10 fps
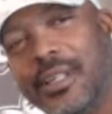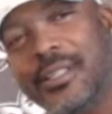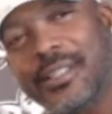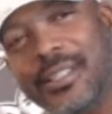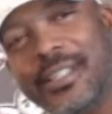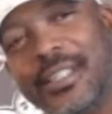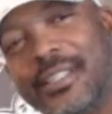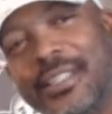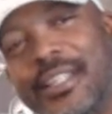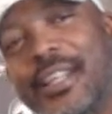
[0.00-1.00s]
Cause it's
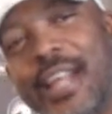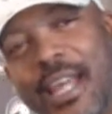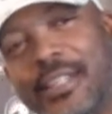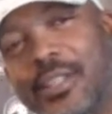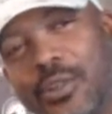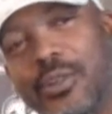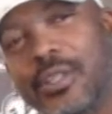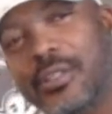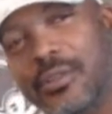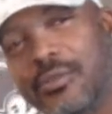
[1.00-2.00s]
a nice little
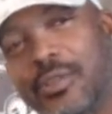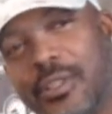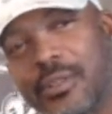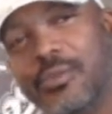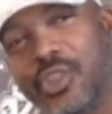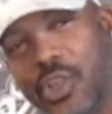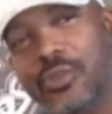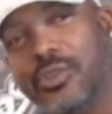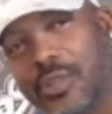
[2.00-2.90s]
it's some jolts.